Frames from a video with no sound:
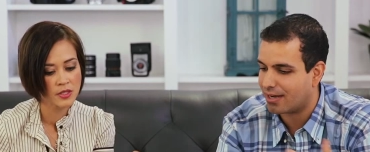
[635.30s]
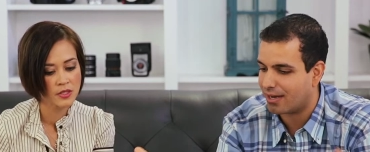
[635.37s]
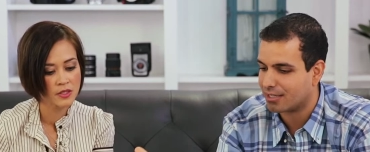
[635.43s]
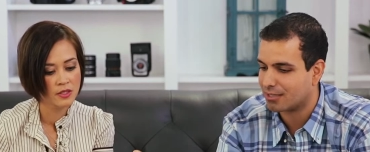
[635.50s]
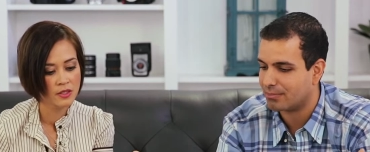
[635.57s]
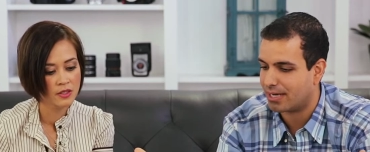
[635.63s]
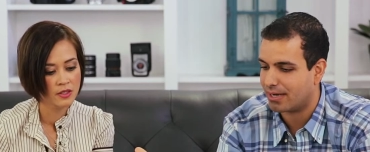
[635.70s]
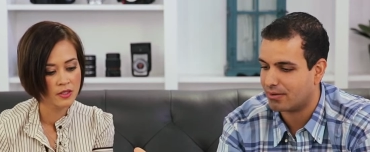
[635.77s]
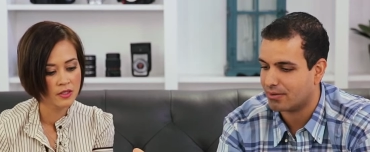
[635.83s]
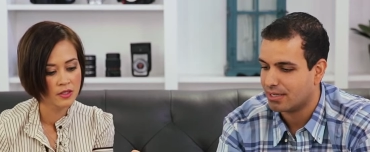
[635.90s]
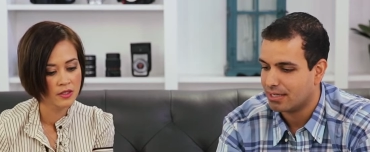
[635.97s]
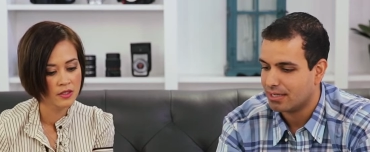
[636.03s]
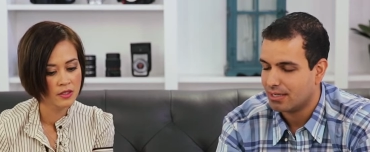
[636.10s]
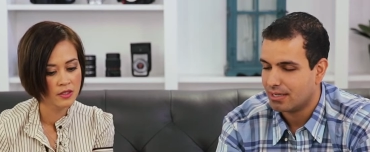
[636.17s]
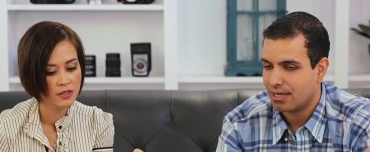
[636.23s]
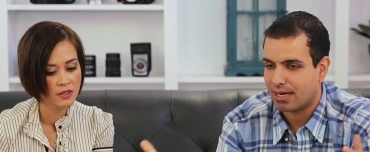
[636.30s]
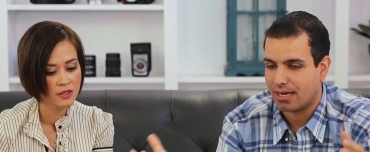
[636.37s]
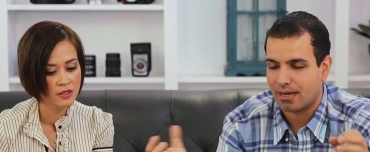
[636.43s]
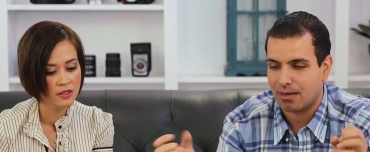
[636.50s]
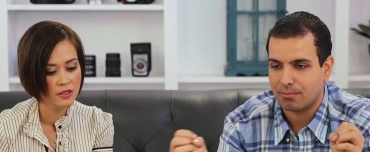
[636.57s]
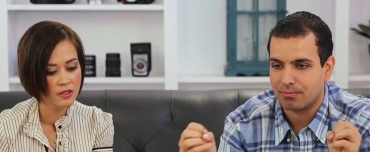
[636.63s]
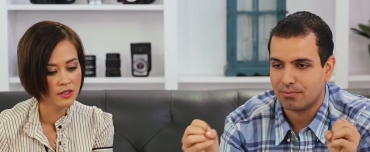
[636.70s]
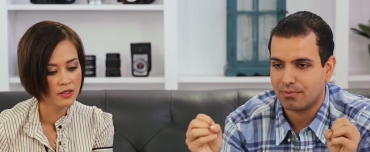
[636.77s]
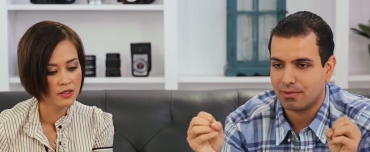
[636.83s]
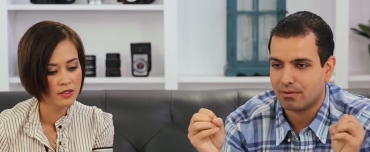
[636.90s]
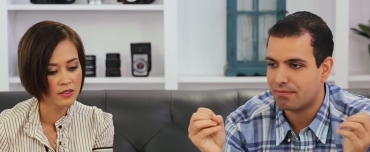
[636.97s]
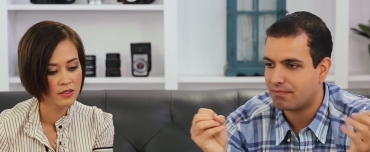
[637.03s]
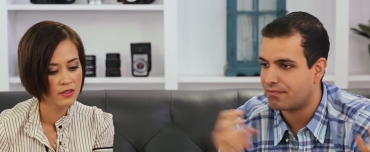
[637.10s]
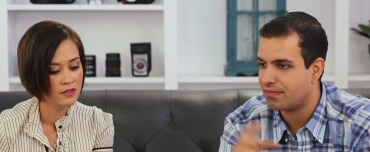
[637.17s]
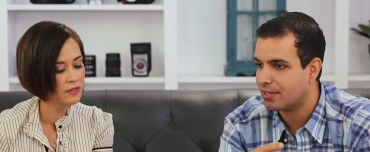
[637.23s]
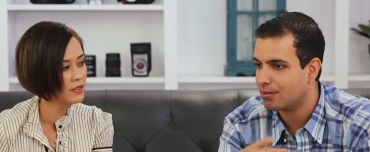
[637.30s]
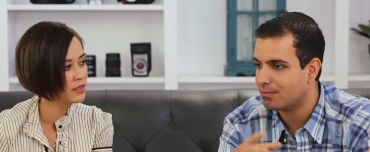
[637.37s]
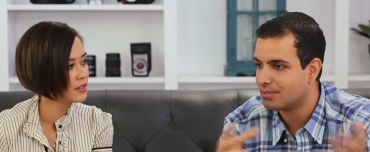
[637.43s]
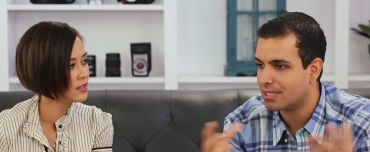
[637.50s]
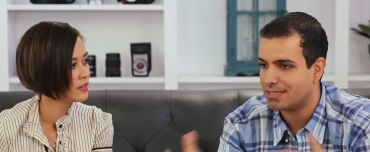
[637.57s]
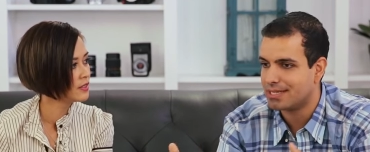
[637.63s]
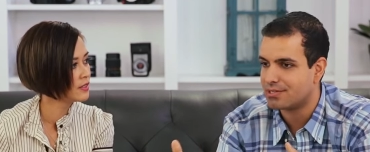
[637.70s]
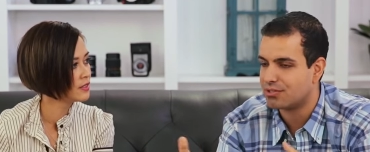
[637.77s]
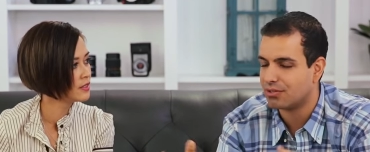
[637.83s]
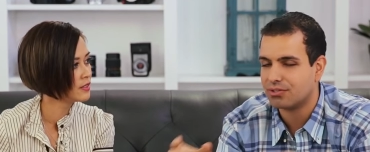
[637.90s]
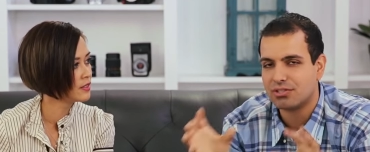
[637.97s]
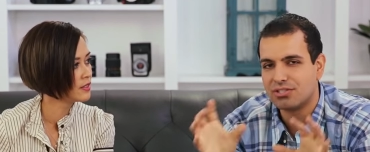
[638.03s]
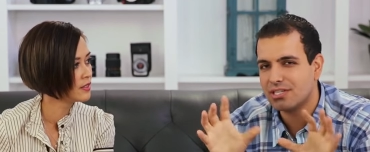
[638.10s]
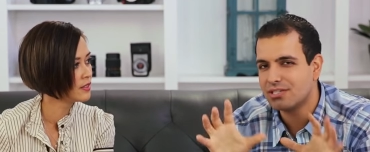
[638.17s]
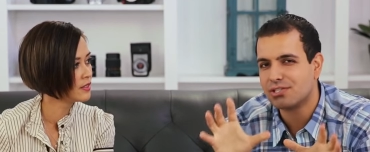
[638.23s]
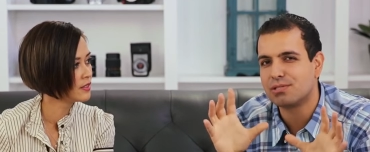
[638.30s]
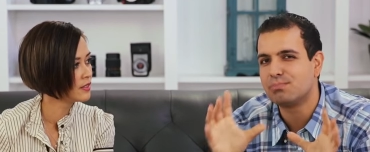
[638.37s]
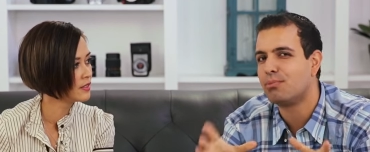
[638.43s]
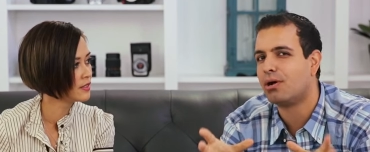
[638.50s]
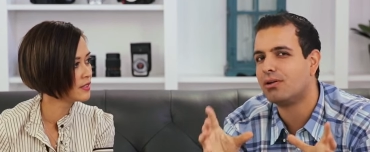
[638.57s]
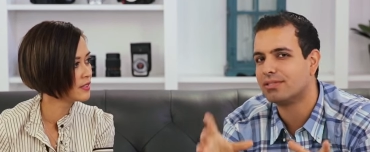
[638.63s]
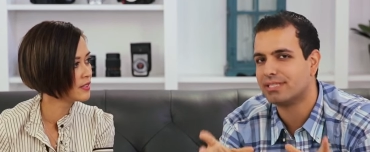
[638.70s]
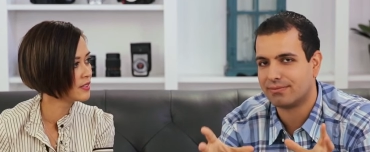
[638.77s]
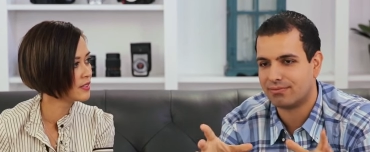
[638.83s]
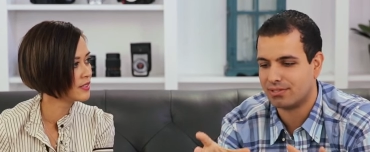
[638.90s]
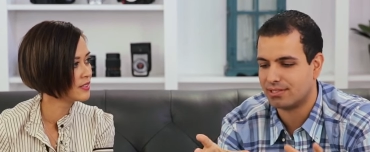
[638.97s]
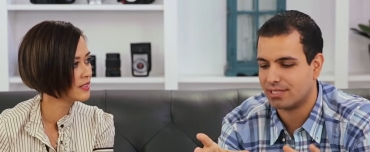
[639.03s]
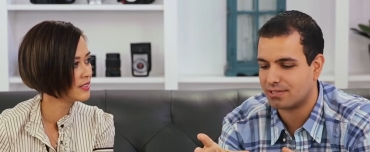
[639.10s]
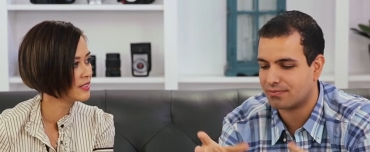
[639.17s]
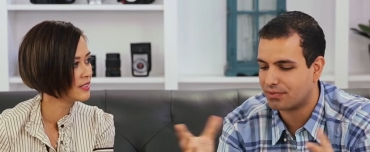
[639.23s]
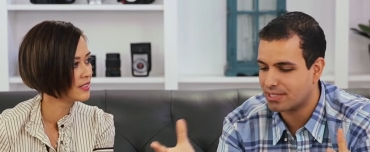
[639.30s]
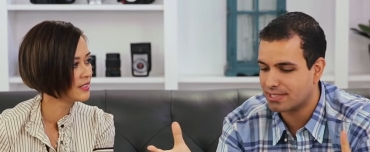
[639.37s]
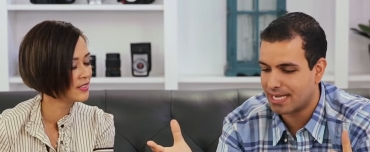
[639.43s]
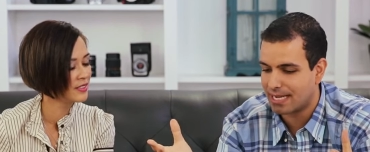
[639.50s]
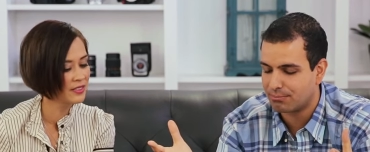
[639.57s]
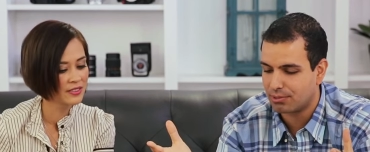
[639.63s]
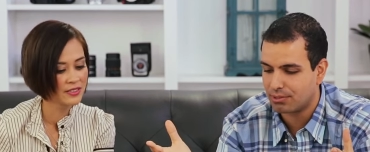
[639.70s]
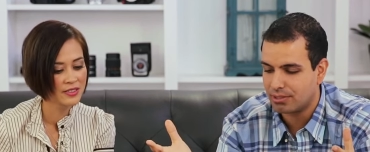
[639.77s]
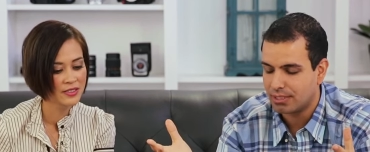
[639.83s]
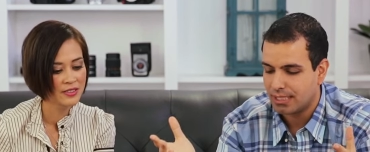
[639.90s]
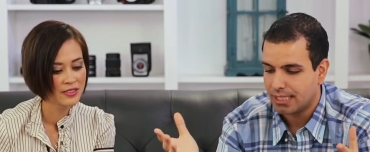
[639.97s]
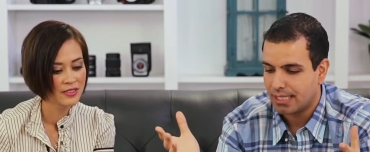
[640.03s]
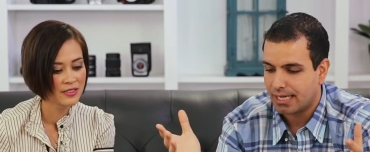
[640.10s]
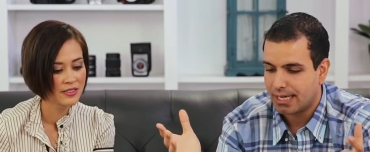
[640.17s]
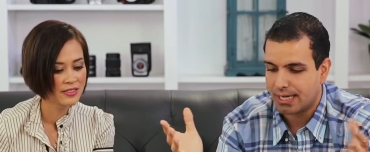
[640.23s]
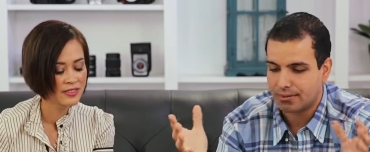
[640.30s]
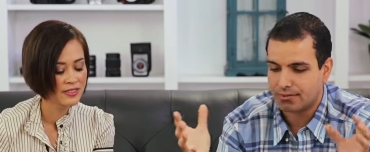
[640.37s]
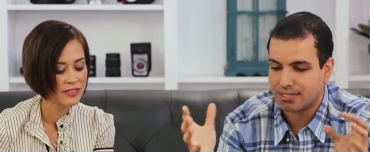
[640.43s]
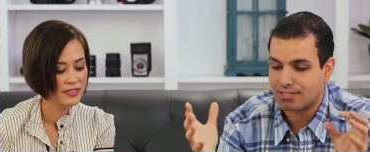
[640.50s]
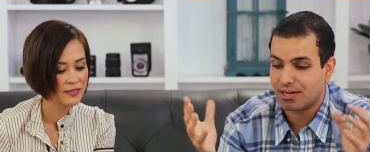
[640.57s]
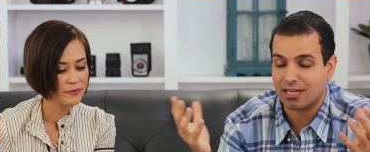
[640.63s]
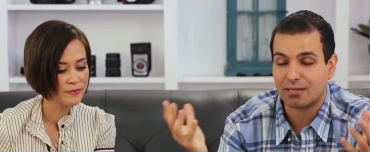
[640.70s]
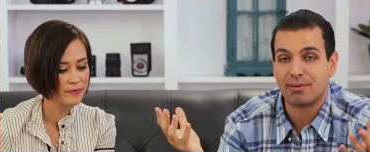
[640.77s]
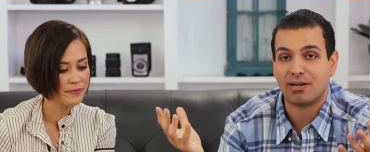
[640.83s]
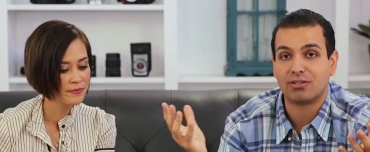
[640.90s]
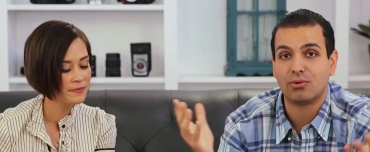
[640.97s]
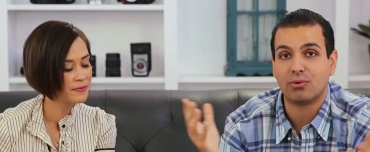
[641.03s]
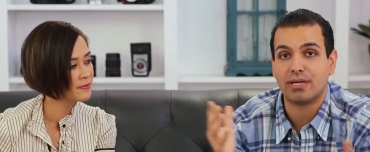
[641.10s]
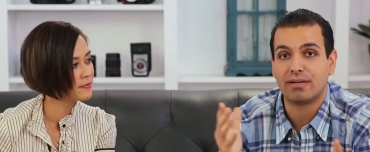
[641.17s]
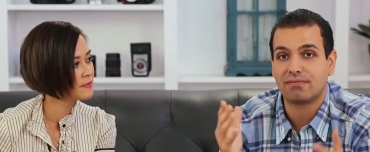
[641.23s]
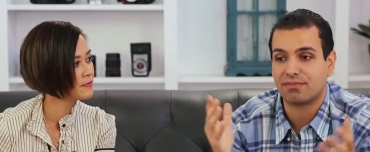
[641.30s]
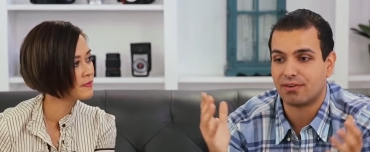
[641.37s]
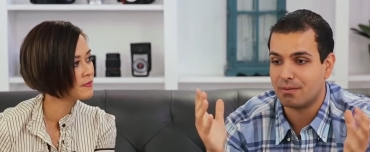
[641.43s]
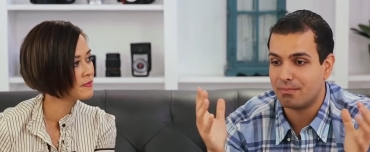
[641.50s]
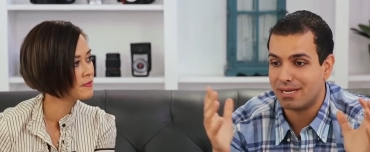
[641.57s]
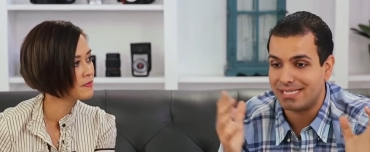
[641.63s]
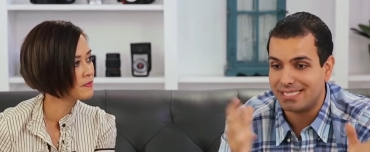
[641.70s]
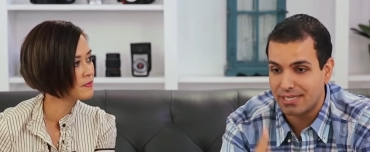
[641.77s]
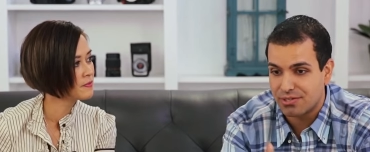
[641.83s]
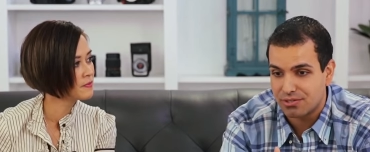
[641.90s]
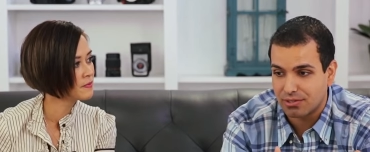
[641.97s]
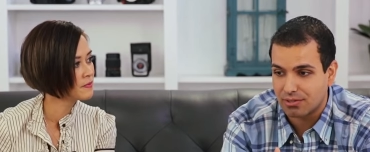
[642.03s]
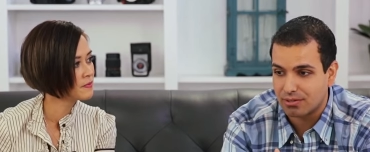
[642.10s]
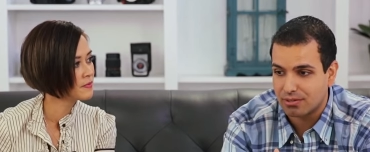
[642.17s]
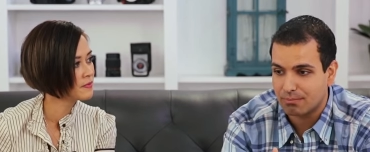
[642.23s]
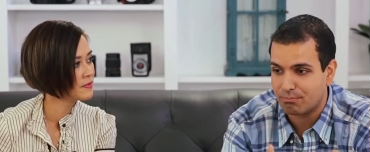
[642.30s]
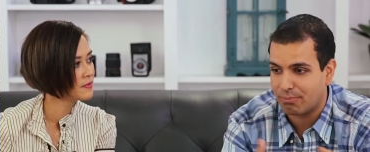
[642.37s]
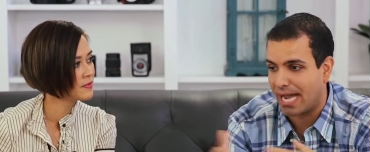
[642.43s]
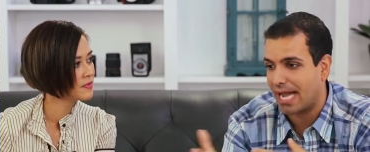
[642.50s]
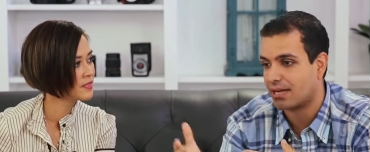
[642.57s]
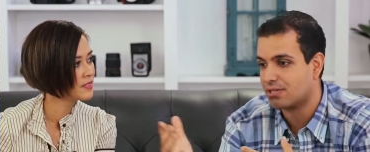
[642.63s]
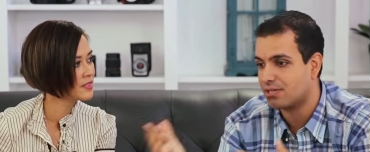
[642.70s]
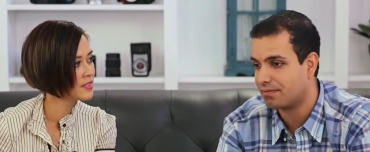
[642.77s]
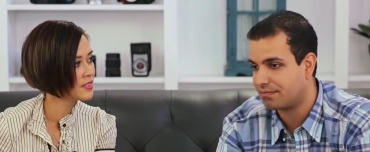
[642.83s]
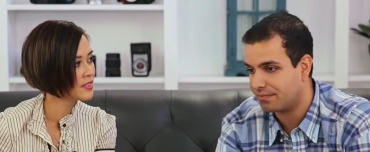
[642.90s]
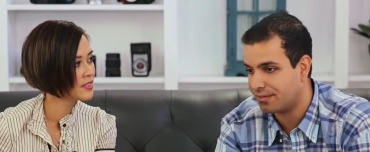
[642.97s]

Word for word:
Speaker 1: talk about film to digital, there's just small differences. For example, let's talk about going from digital back to